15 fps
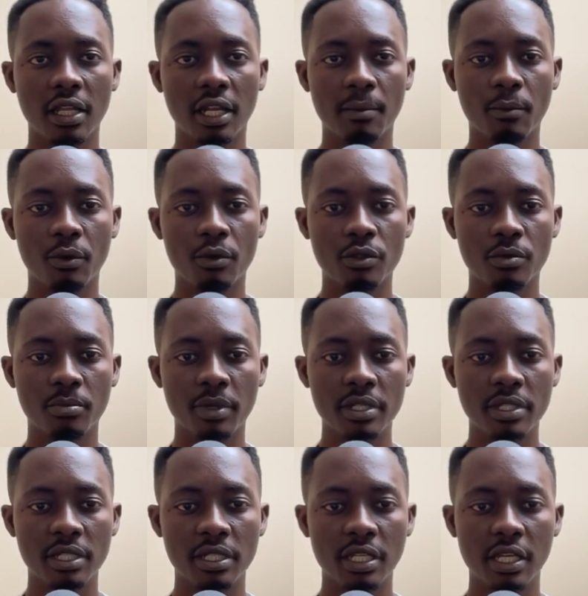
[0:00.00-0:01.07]
I'm going to
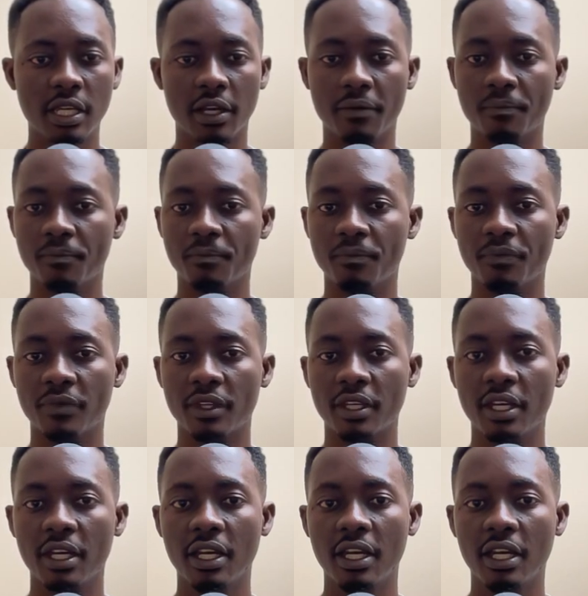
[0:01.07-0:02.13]
paste it here.
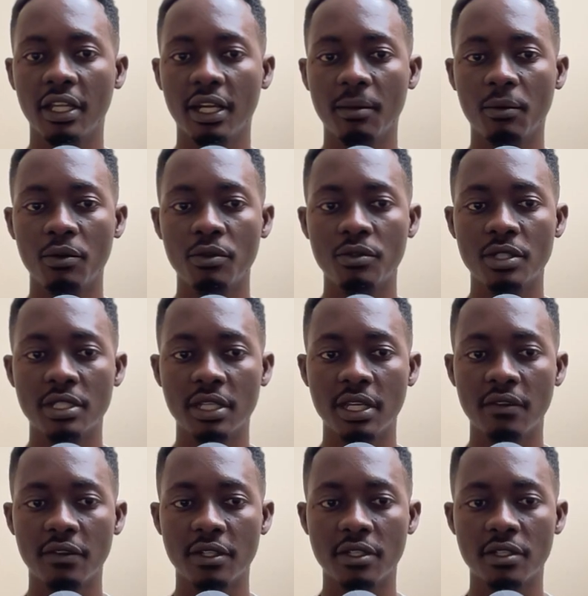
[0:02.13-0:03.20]
And I'm going to save
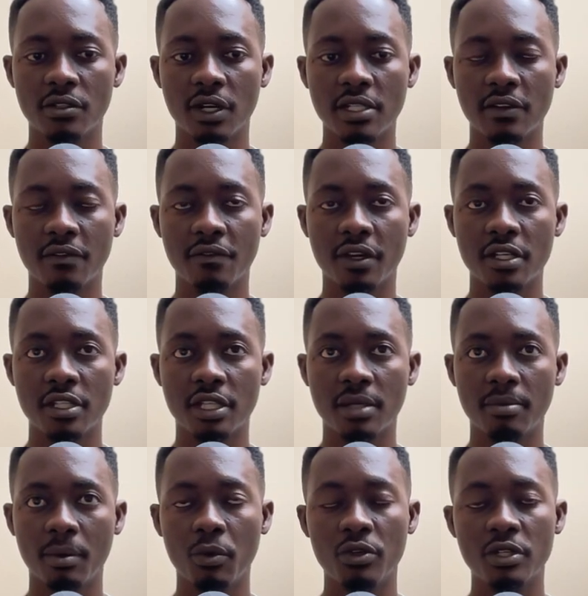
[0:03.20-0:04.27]
it. So that's the first step.
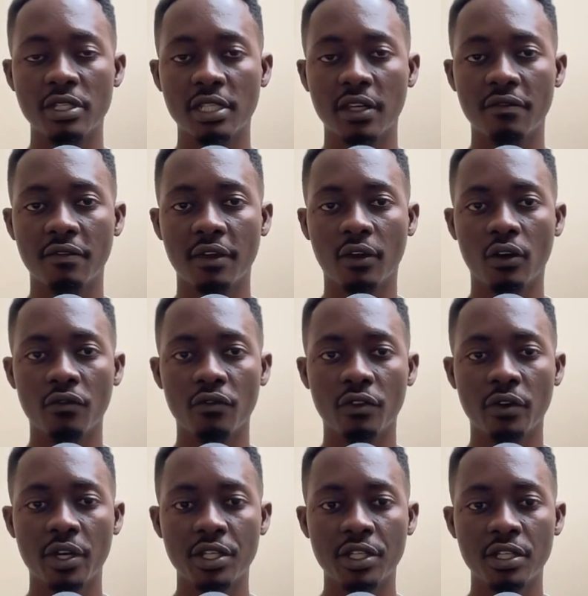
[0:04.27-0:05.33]
I'm going to save the
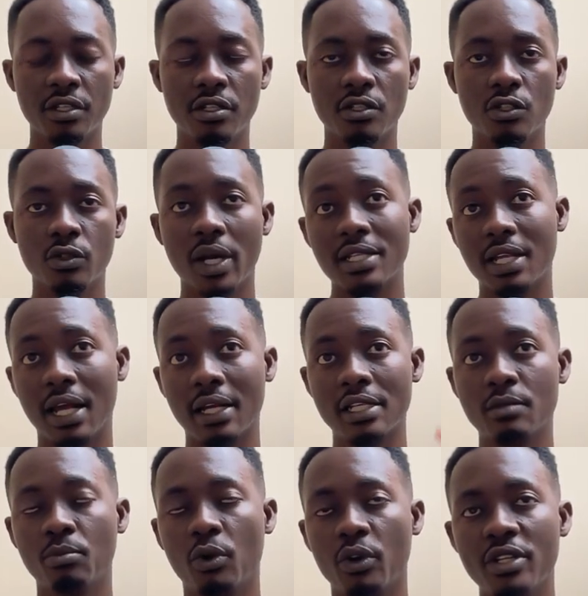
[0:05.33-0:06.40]
configuration. So at this
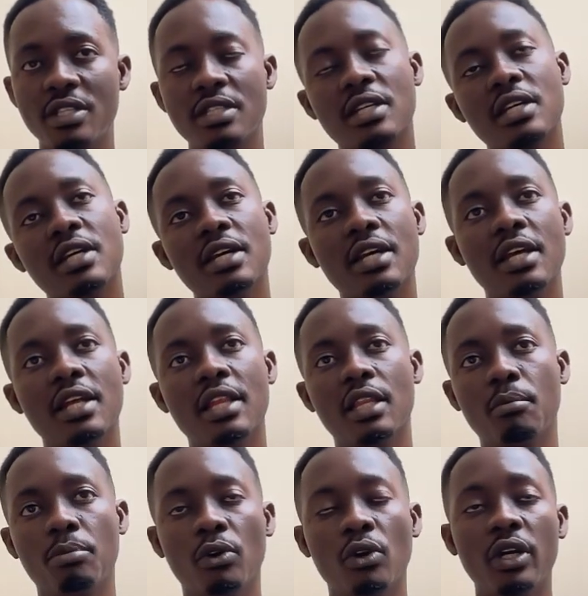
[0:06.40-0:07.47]
point, the
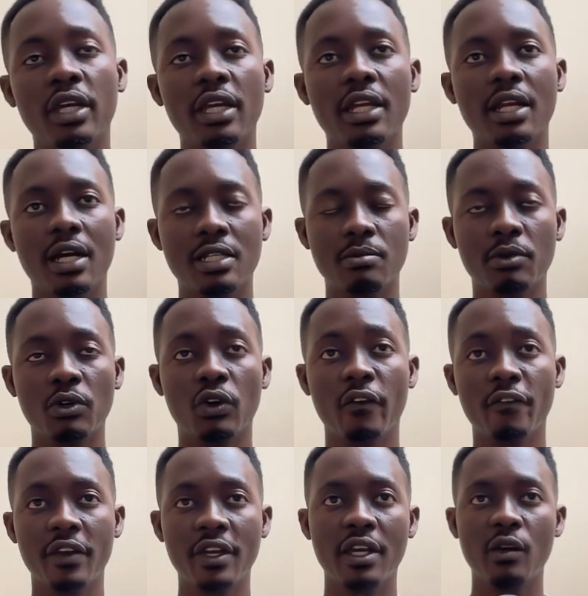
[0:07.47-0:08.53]
plugin has been
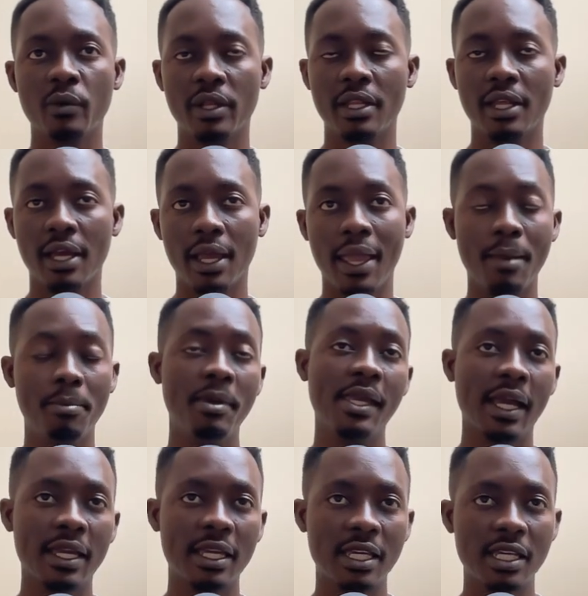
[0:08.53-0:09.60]
configured with the
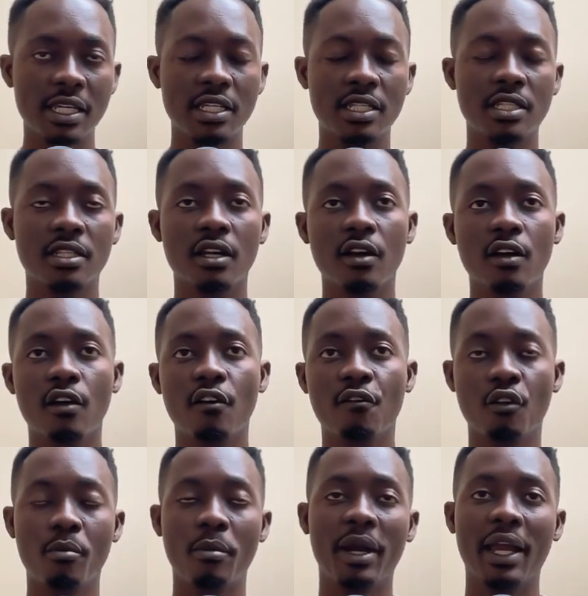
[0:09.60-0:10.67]
API keys
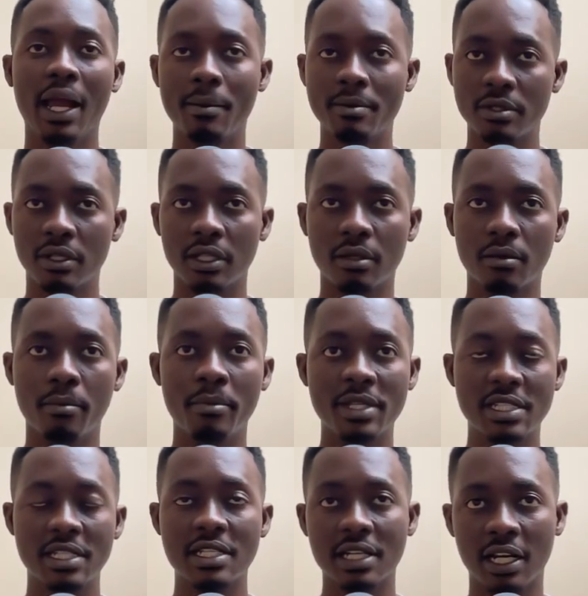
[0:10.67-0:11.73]
from my Hubtel
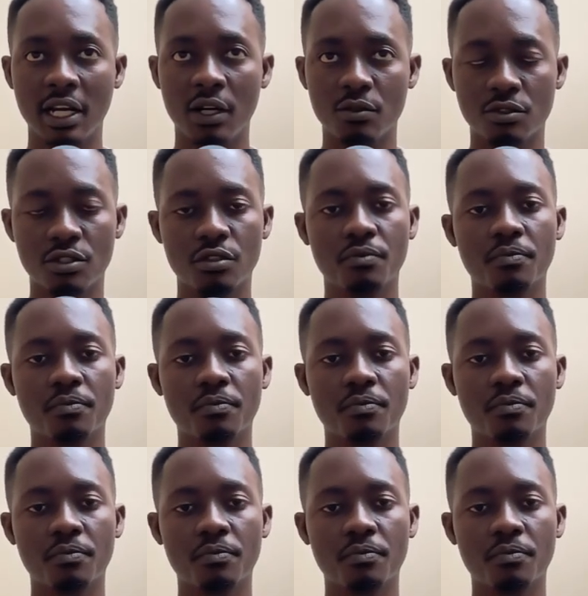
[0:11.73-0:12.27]
business account.